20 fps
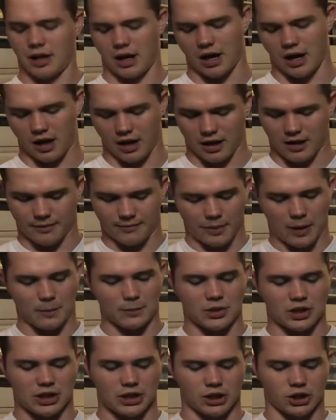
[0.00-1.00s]
I'm
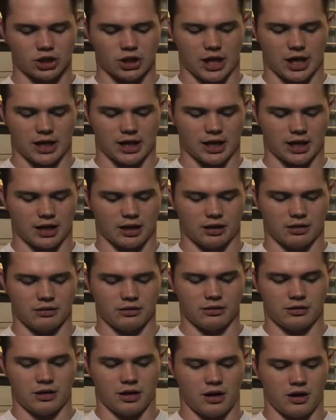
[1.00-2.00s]
just gonna check in
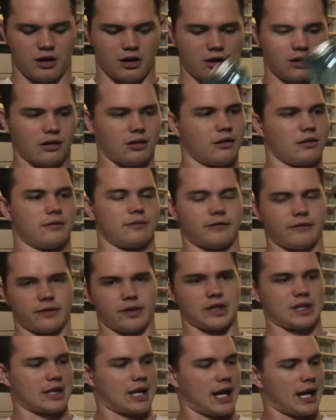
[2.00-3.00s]

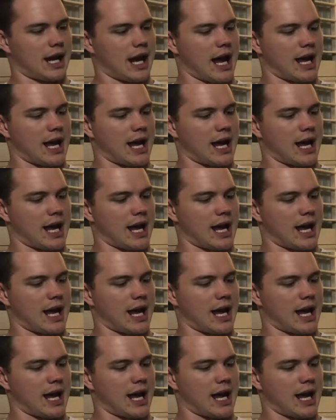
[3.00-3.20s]
for tonight.